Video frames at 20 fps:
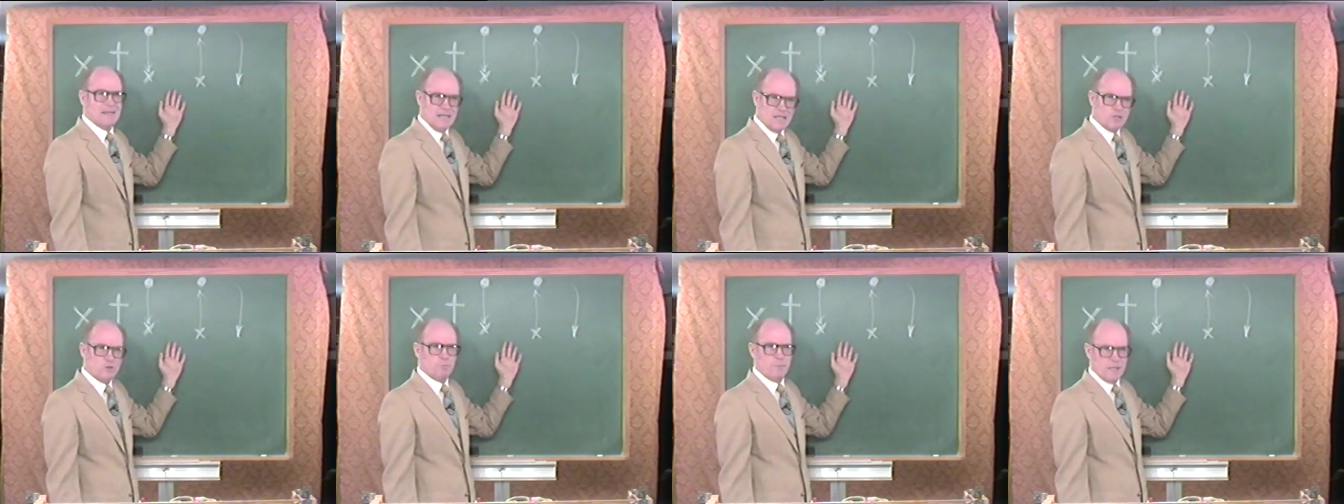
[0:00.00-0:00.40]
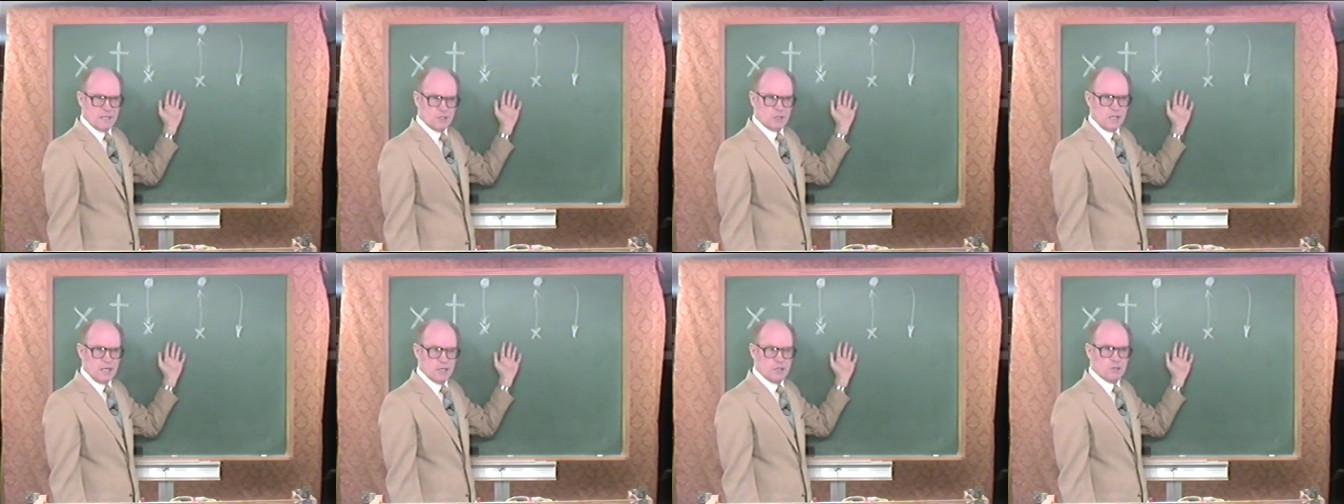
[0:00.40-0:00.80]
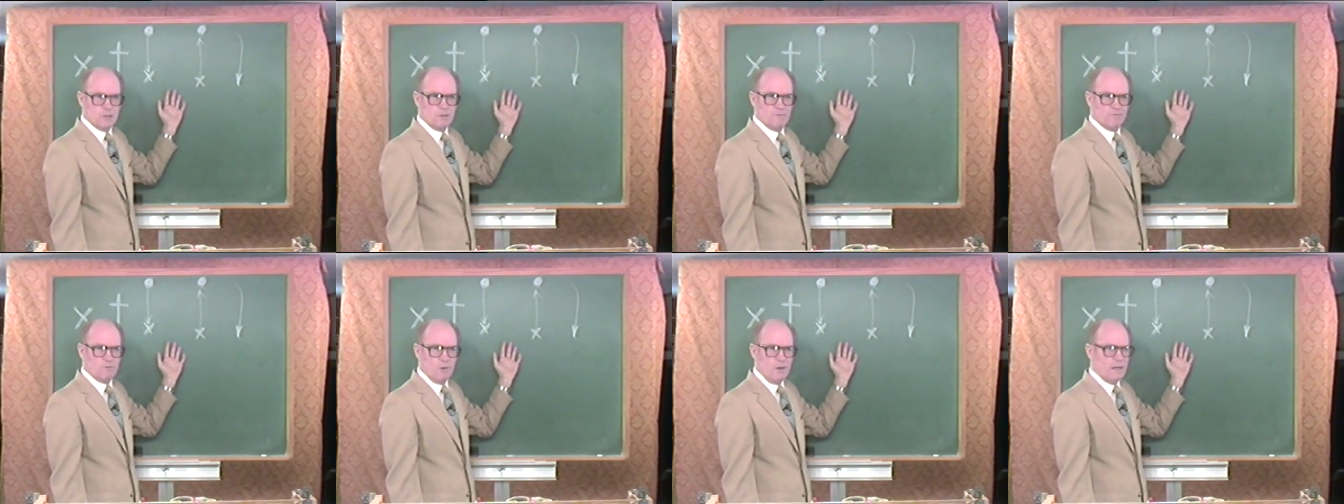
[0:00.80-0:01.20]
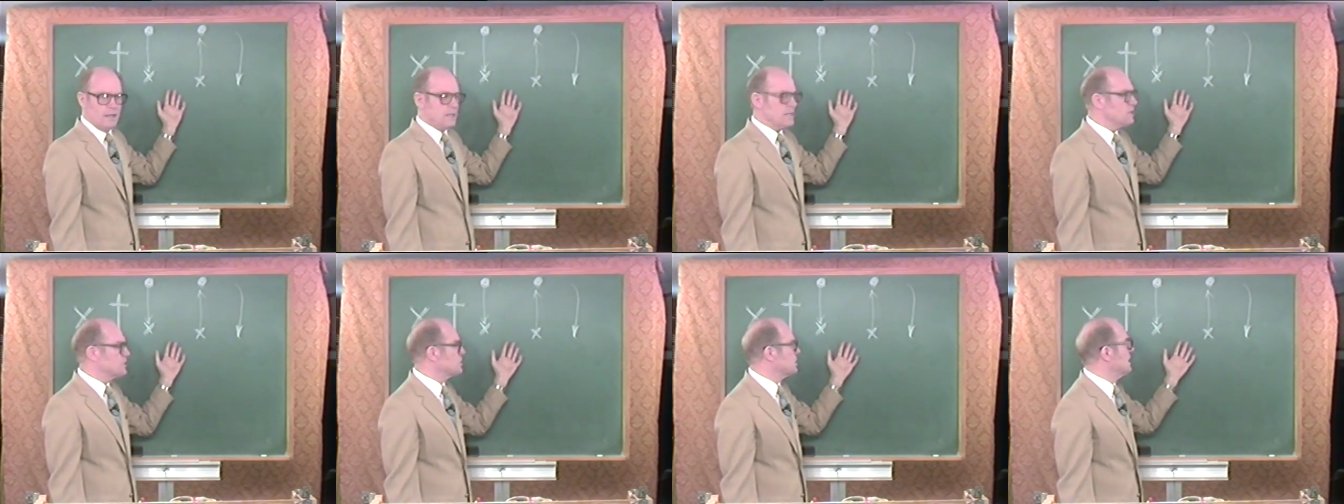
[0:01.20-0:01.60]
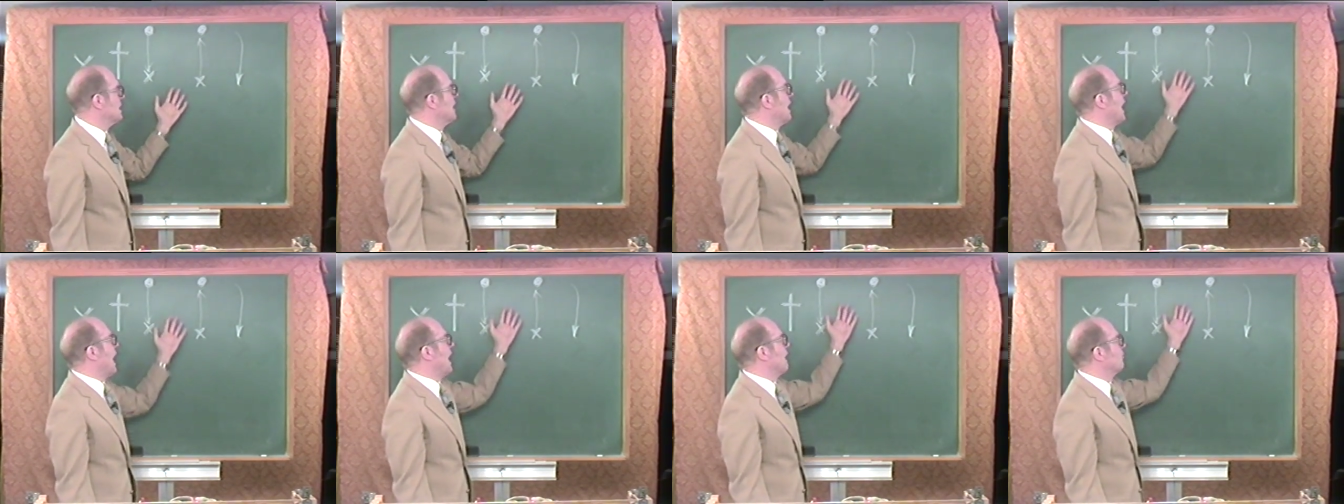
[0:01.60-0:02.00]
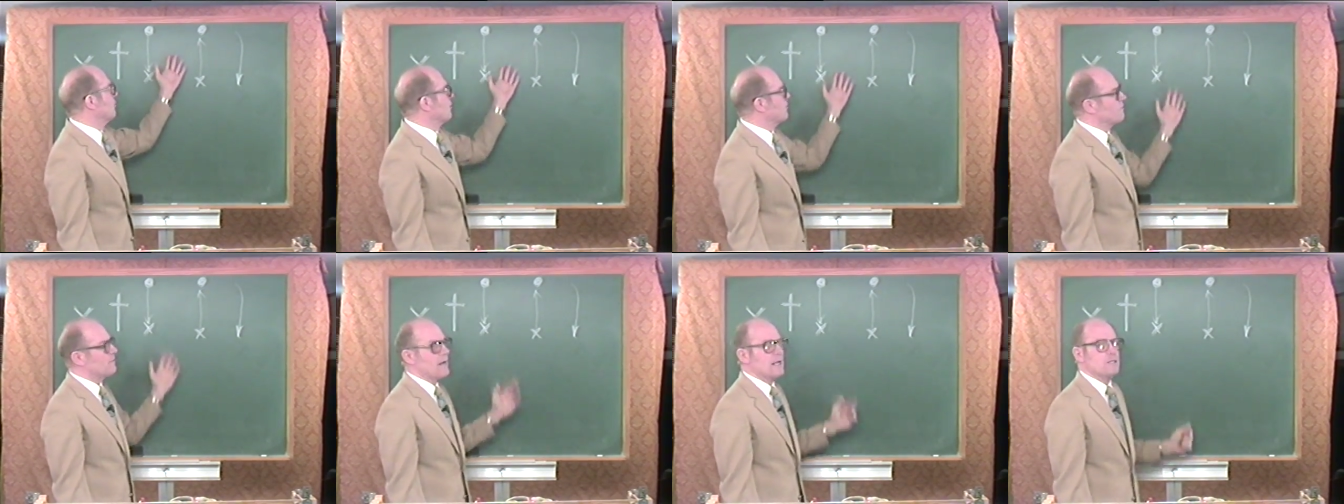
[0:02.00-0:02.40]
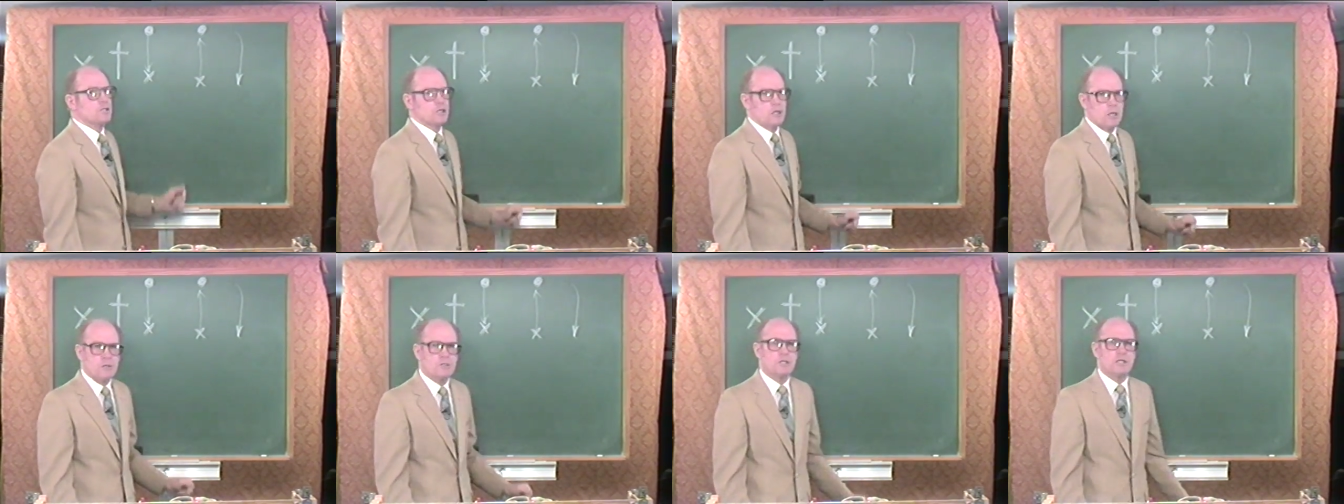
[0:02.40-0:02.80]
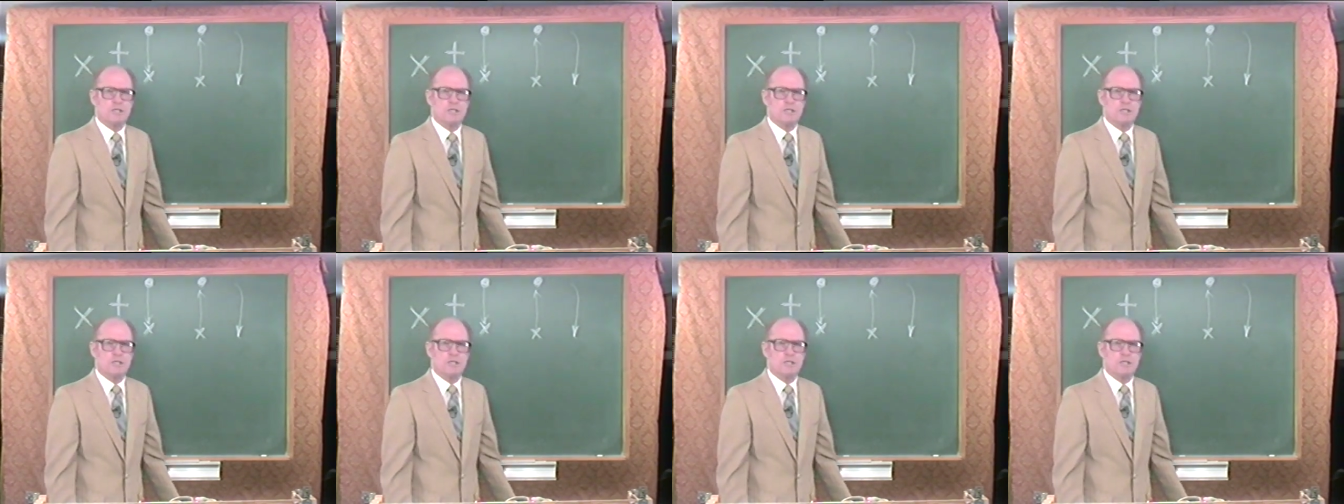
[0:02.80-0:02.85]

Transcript: dispensation of grace. And when that church